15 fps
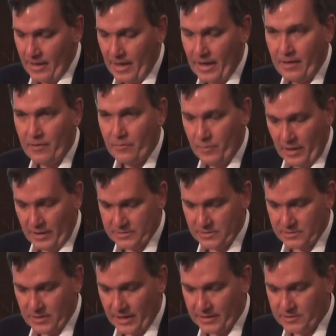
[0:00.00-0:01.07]
how
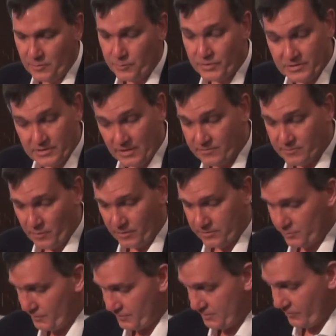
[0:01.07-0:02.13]
society perceives
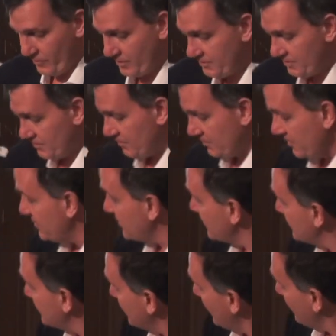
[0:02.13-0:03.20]
multiple sclerosis. And this
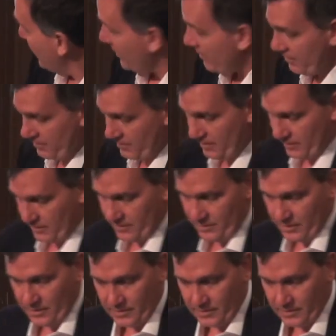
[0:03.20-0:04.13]
is, uh, Madeline,